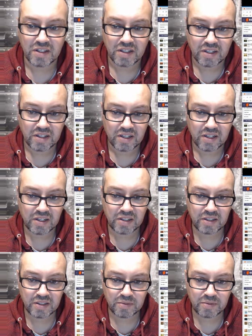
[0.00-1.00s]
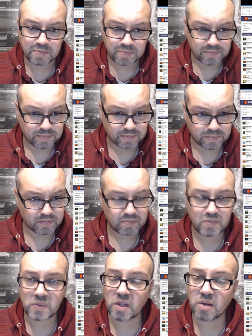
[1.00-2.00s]

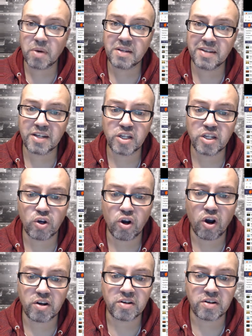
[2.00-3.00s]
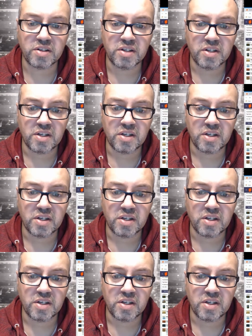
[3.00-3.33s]
by tending your garden.